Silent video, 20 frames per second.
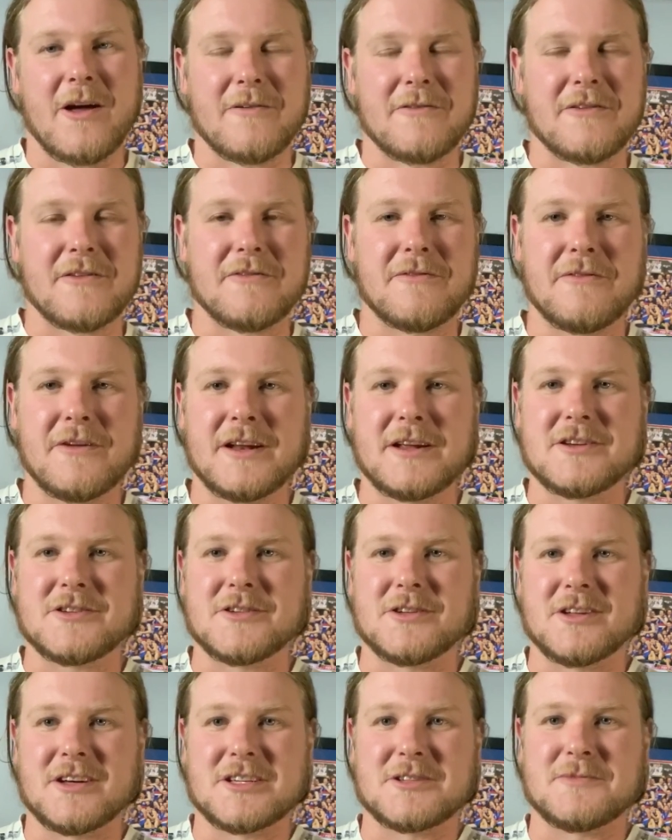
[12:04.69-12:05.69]
If you've finished
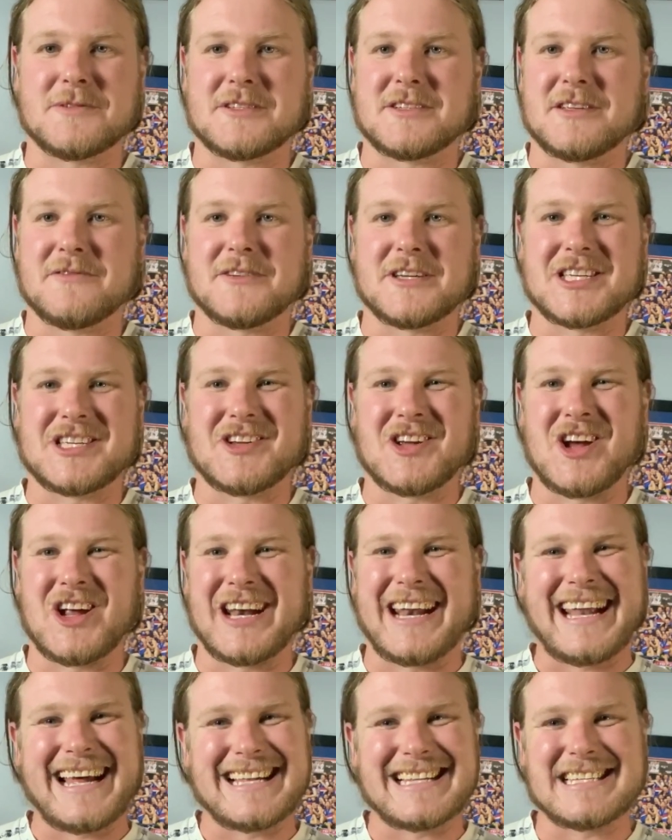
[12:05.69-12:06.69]
all those specifics, you've
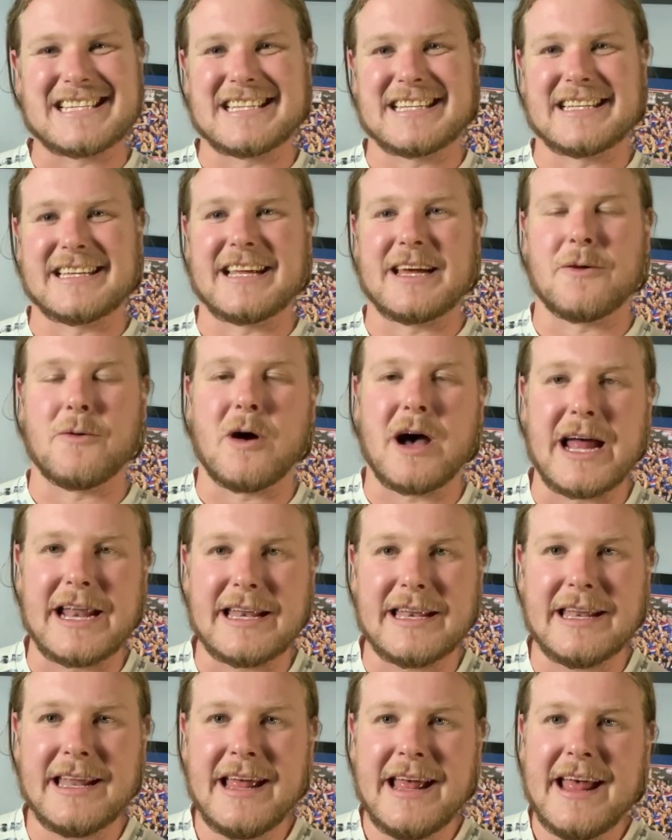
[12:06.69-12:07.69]
got none sitting there
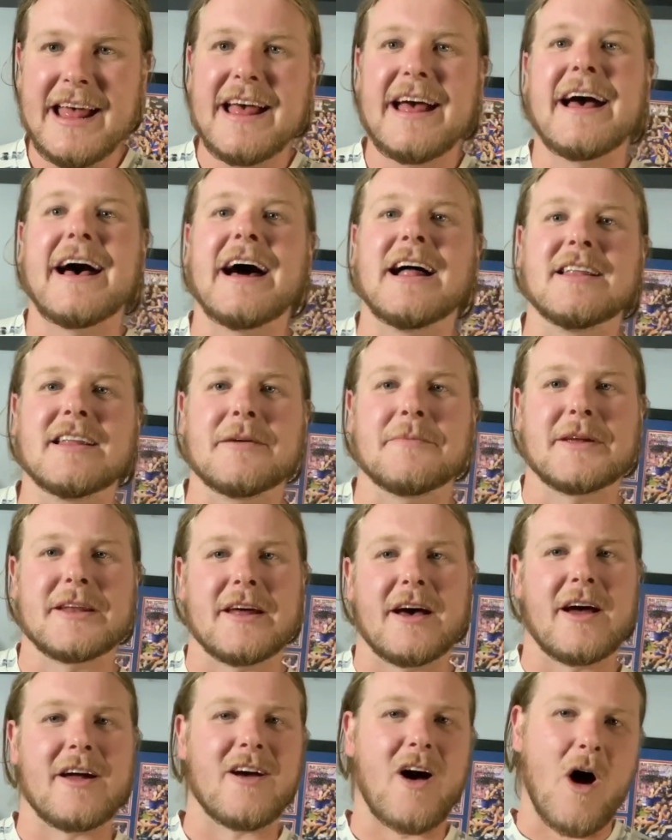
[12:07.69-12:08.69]
waiting, let me know.